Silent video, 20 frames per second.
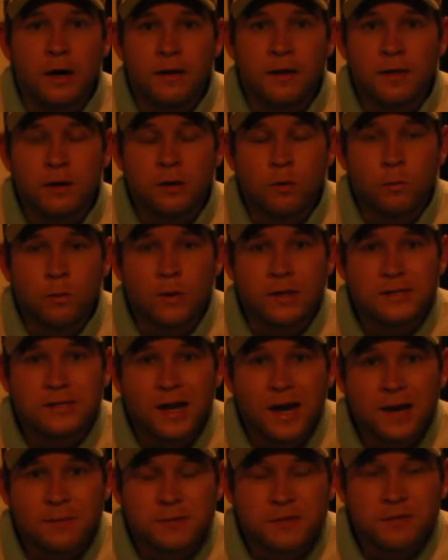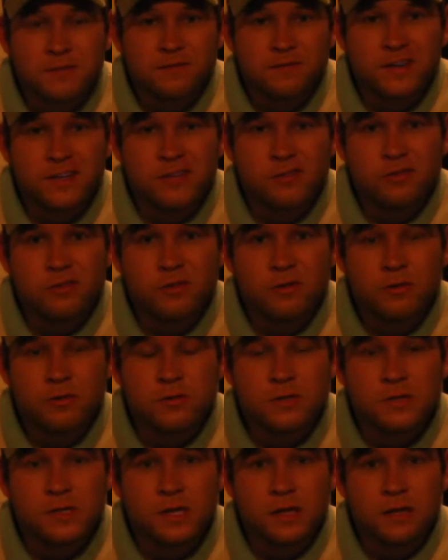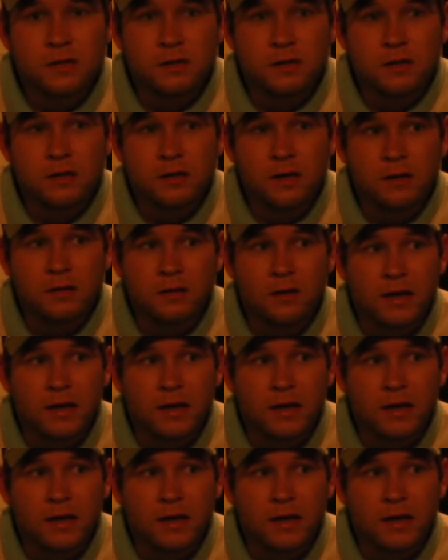They don't want types of fixtures and